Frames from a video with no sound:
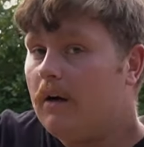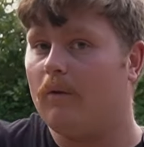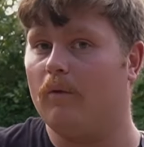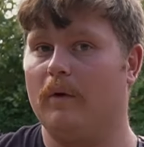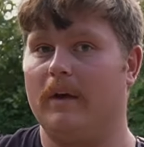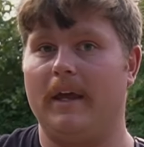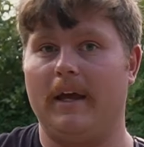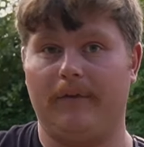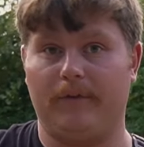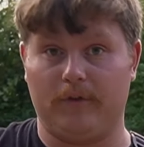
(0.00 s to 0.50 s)

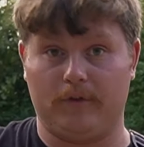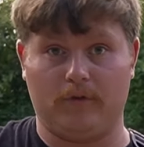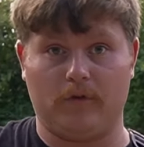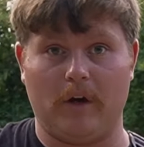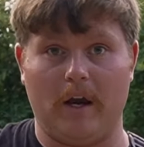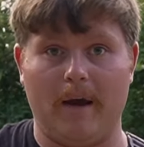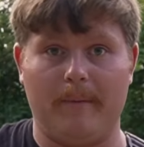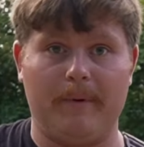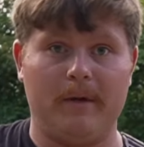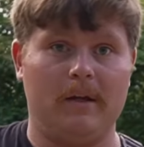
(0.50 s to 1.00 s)
without the
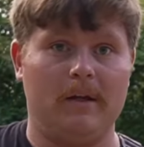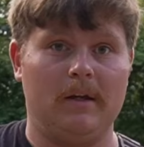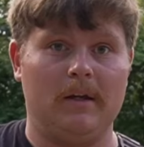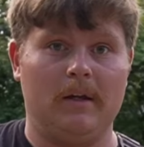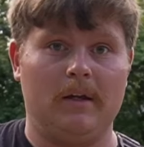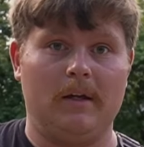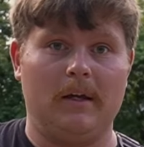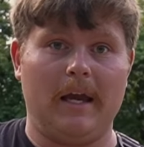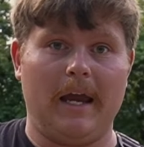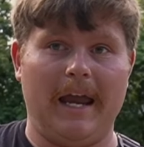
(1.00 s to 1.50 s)
strap,
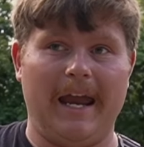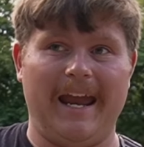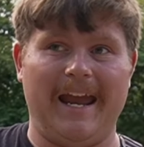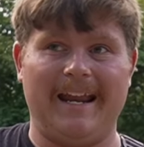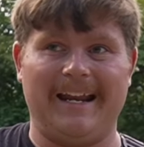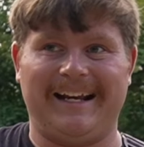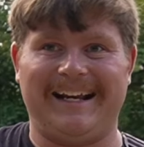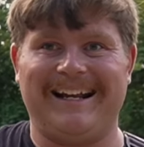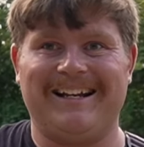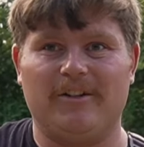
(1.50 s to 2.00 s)

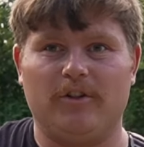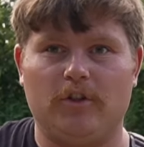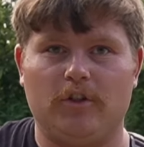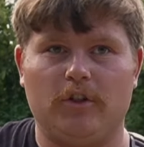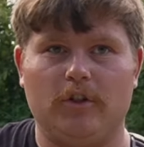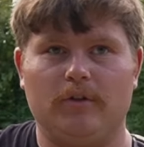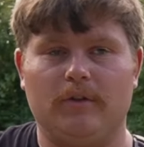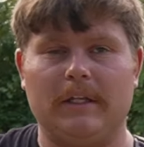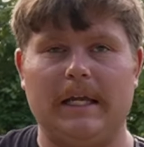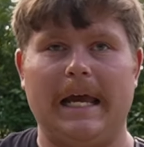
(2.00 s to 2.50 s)
and I kind of just
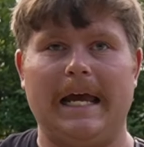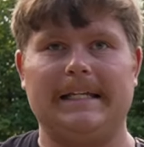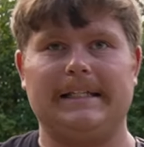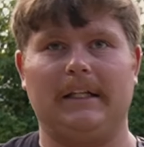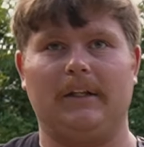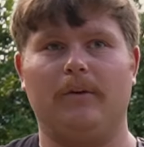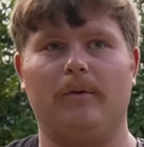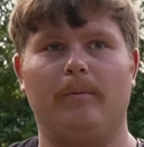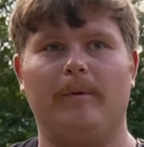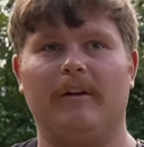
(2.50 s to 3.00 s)
used it as a
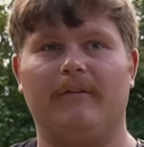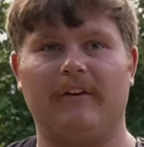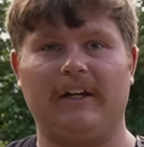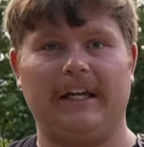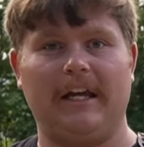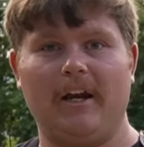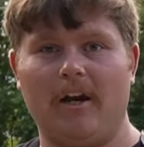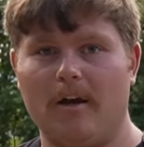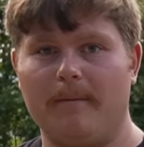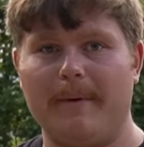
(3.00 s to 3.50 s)
little bit of a
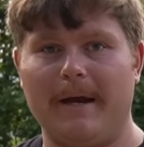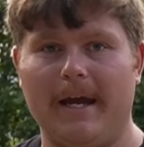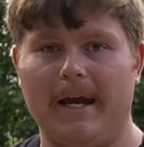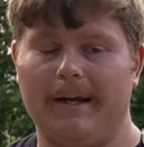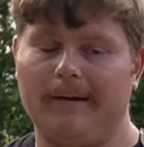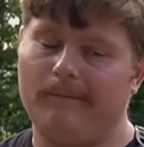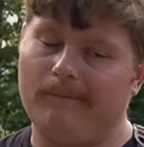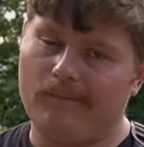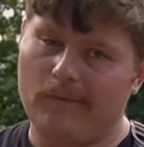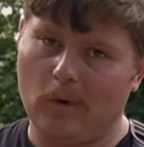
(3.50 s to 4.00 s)
carry
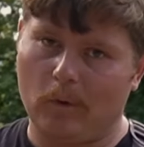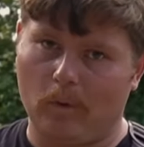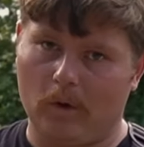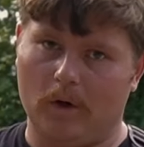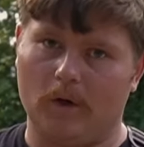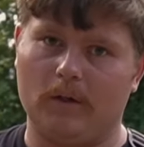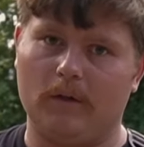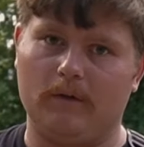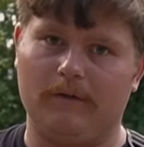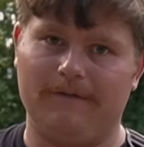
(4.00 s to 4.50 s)
bag.
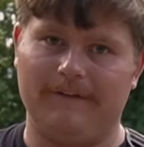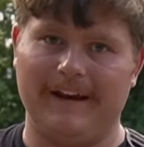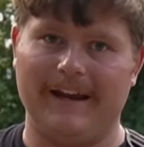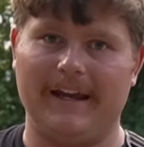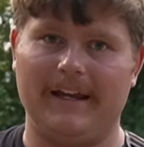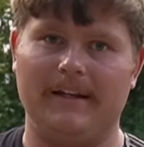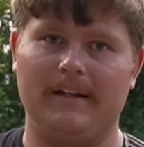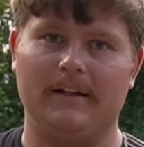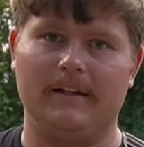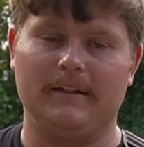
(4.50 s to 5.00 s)
Worked
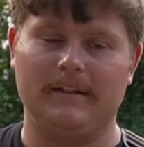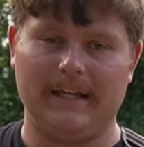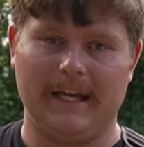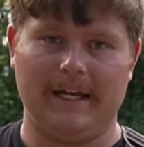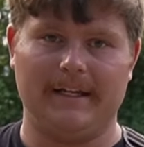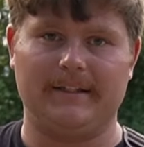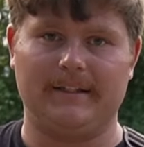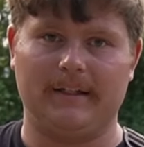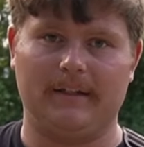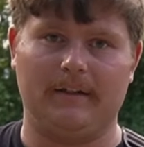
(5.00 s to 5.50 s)

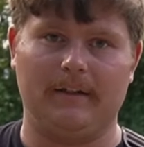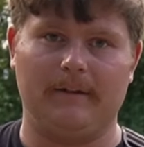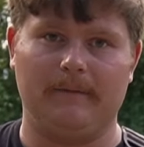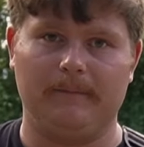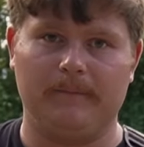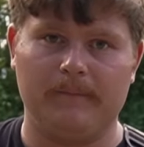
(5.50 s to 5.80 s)
fantastically.